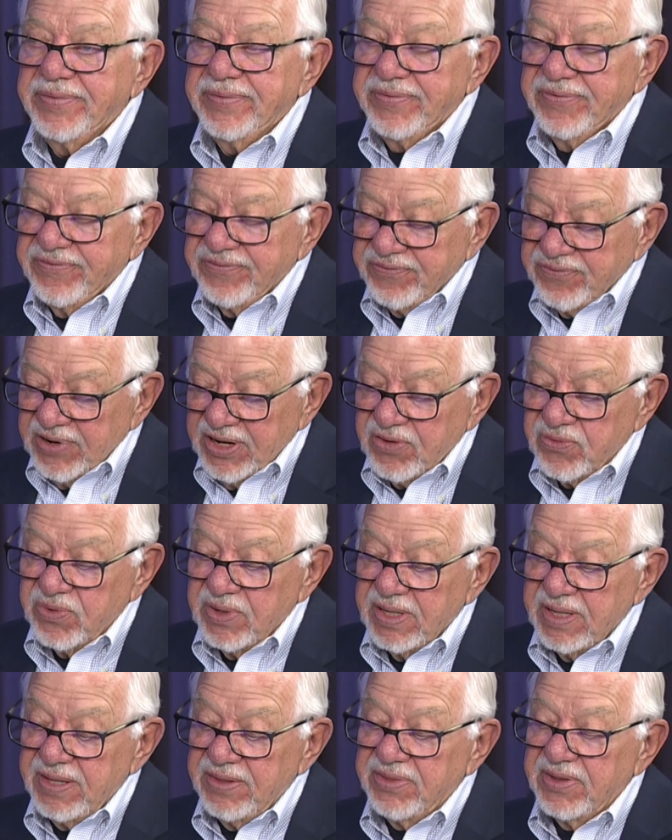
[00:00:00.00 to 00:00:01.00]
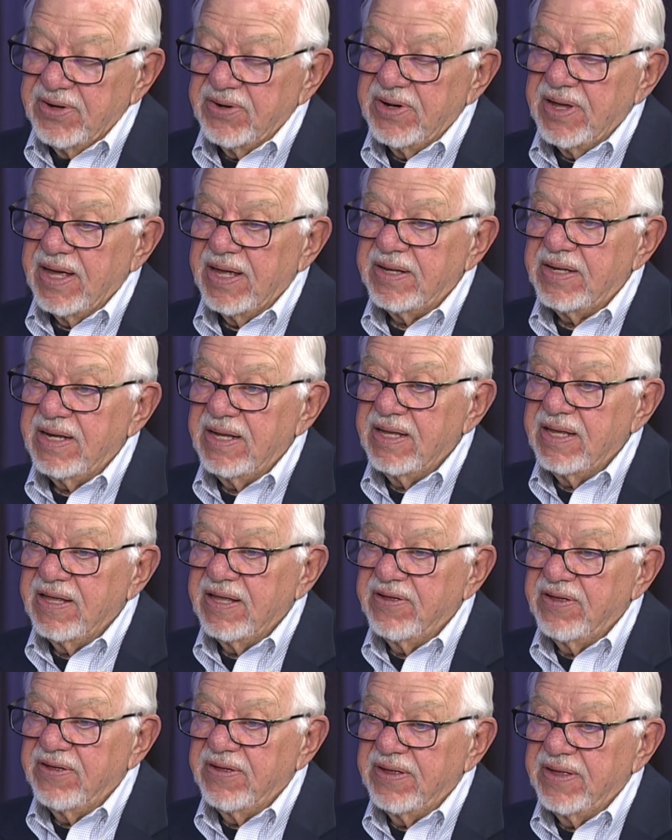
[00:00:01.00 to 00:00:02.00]
frequently they're not
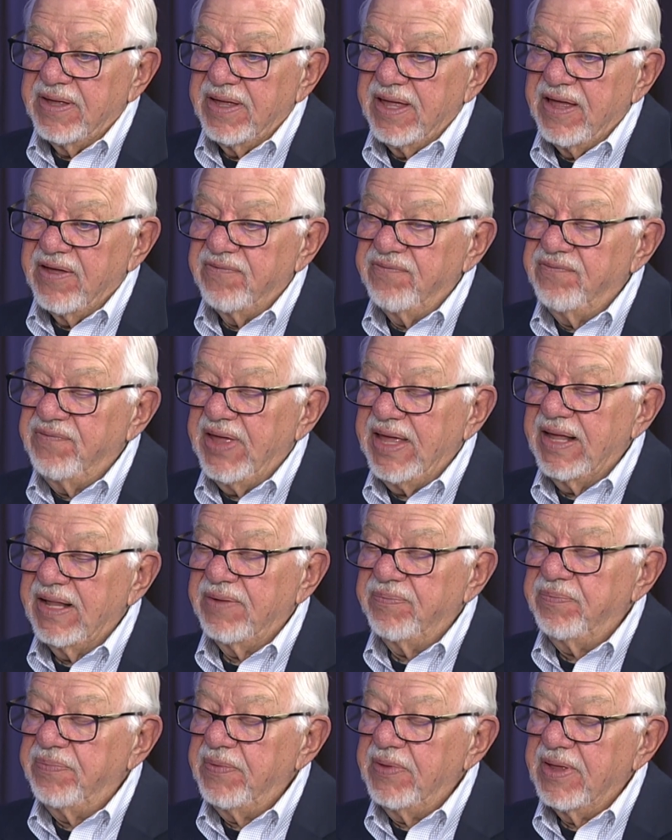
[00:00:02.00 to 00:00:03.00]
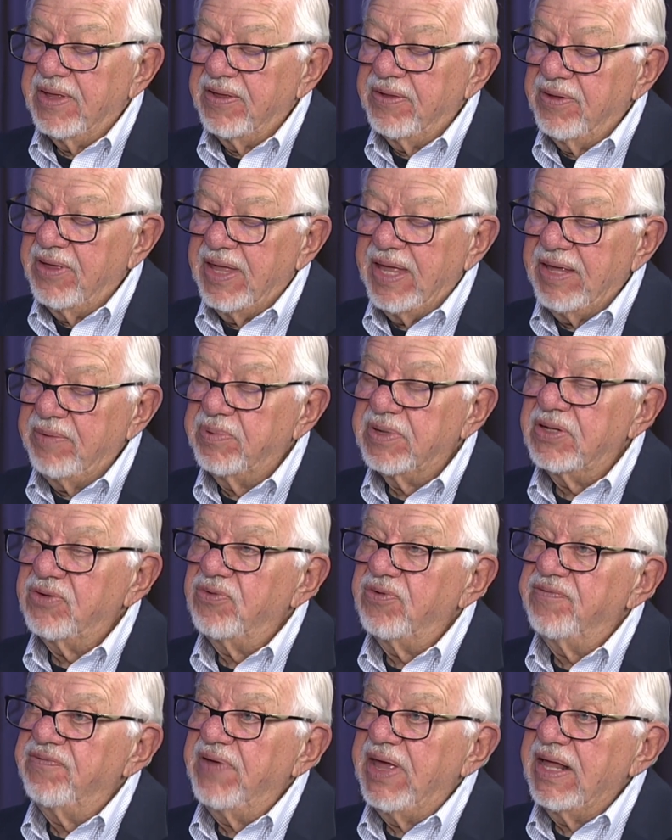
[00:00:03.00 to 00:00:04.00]
uh, avail, uh, able to
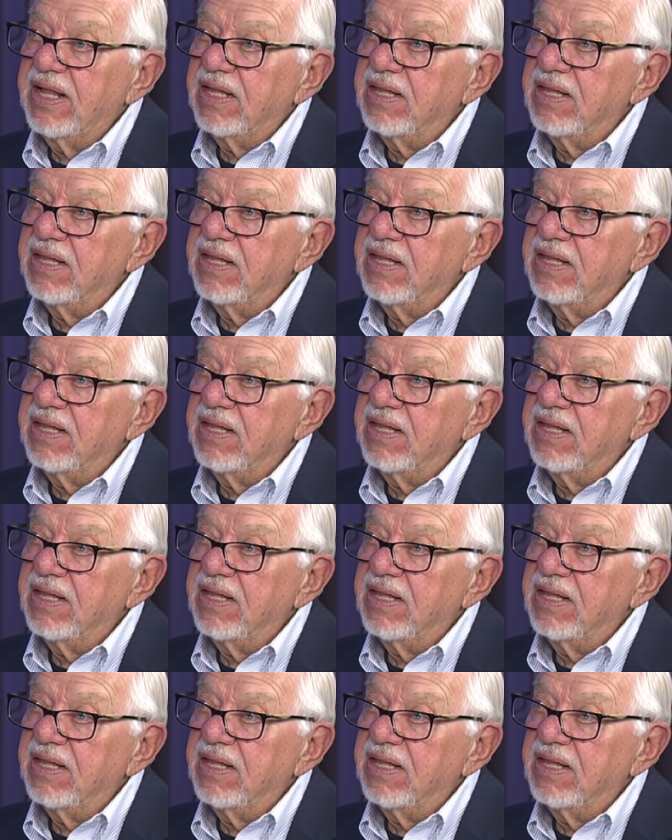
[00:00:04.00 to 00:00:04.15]
avail